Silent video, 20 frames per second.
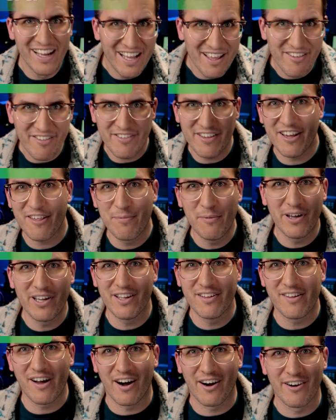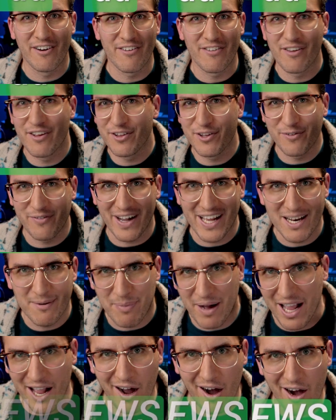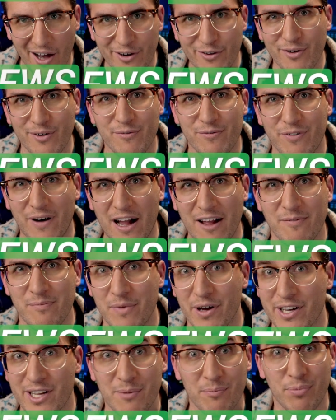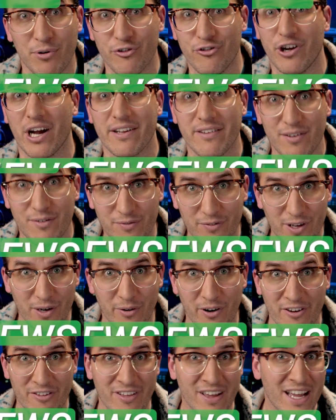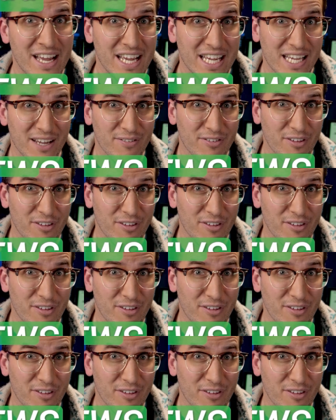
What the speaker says: $6 million divided by 105 million projected viewers gives